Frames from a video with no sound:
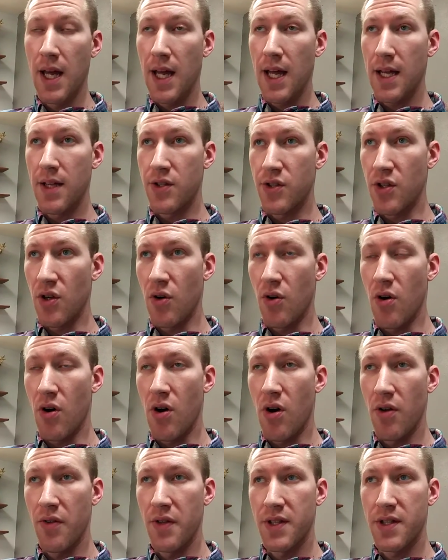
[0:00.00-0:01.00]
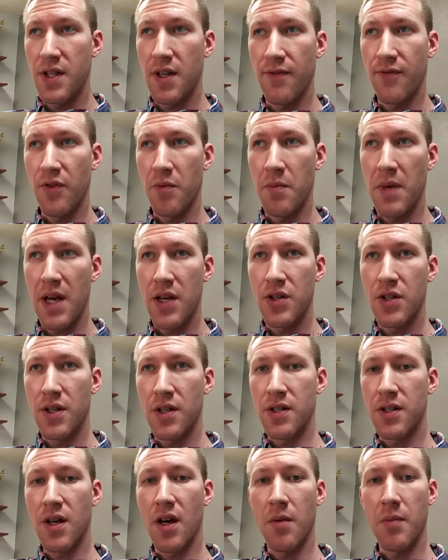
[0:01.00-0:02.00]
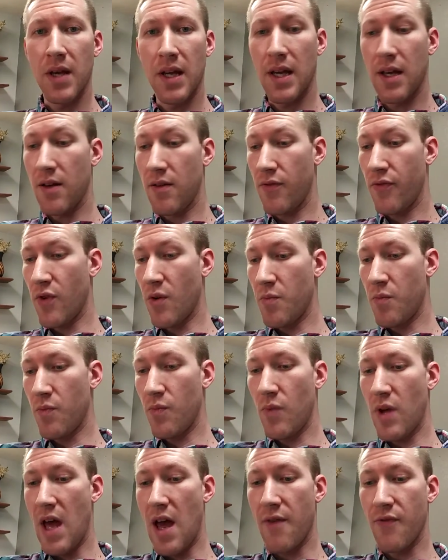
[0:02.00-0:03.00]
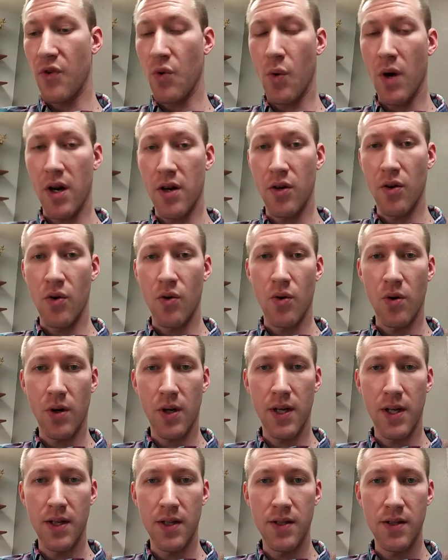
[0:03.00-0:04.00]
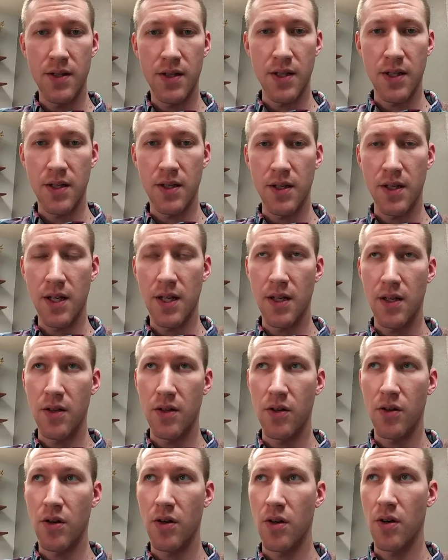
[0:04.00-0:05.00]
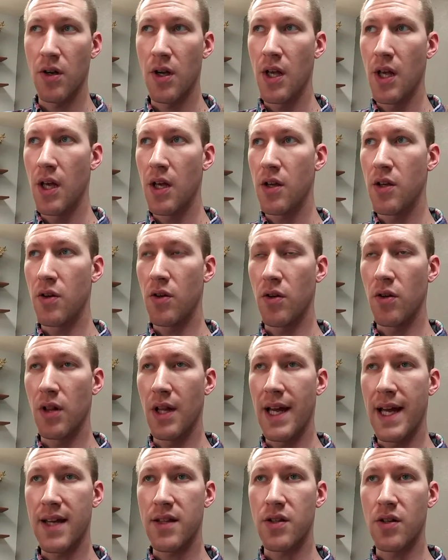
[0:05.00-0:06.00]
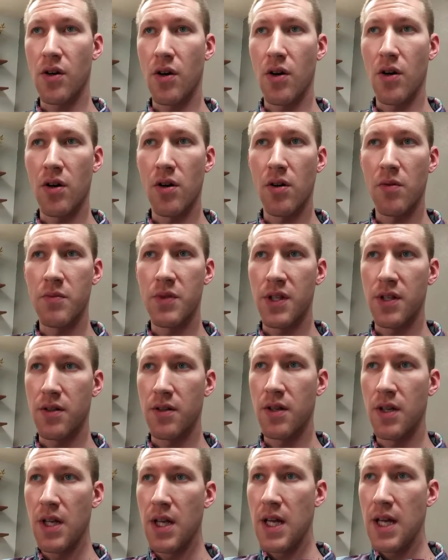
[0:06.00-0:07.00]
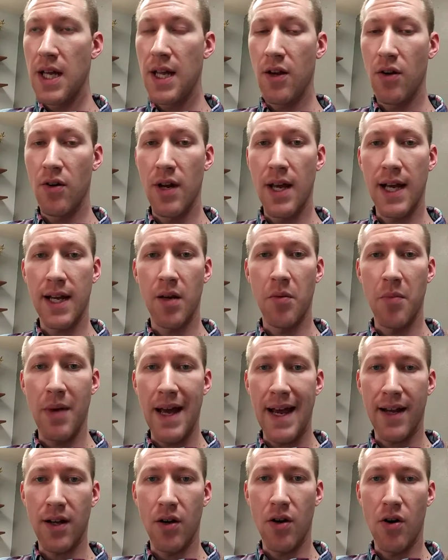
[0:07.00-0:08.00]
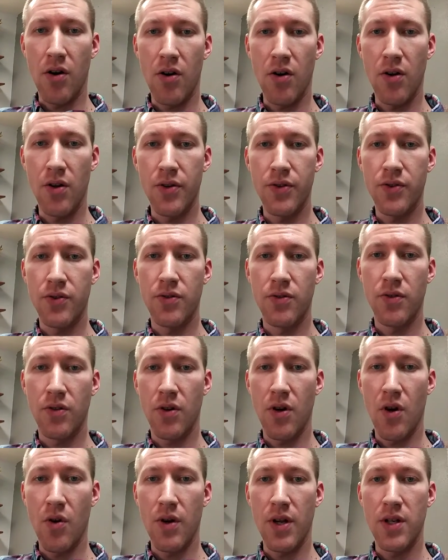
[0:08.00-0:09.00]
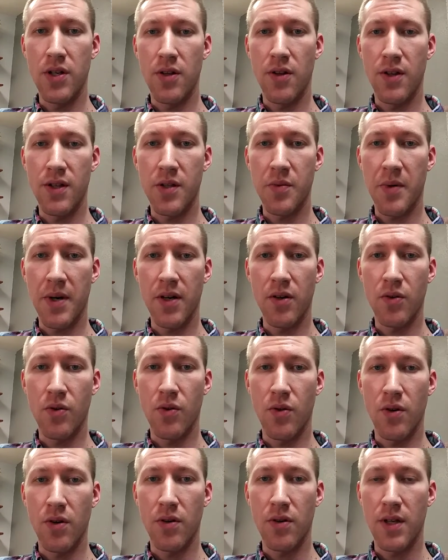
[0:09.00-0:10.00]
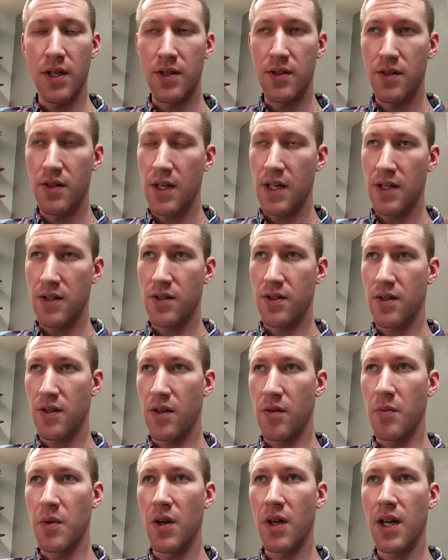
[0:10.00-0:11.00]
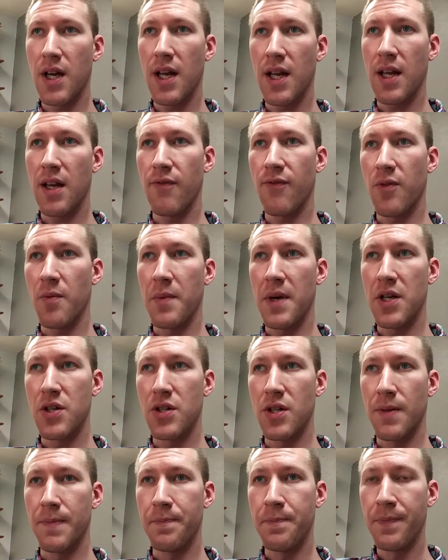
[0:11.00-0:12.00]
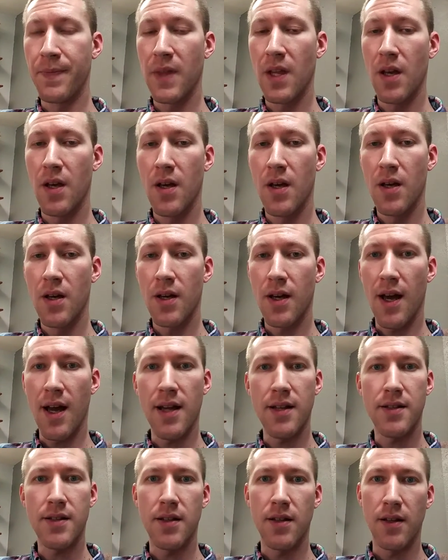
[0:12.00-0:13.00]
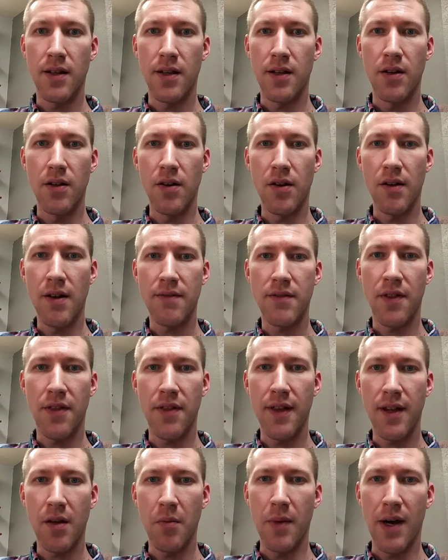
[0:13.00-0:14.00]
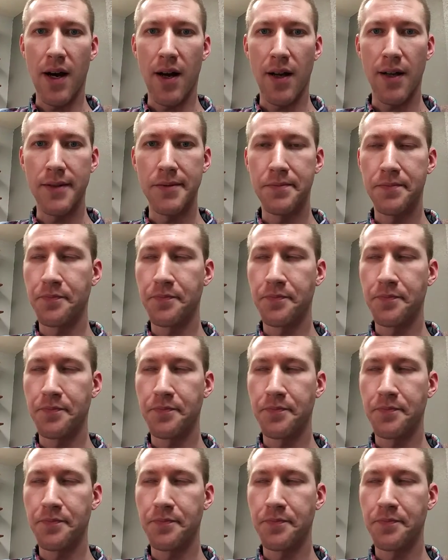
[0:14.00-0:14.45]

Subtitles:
And so all this information is coming from everywhere. Your organs and your your legs and arms and your neck and back all go into the spinal cord. It's communicating information constantly. You don't even have to think about it.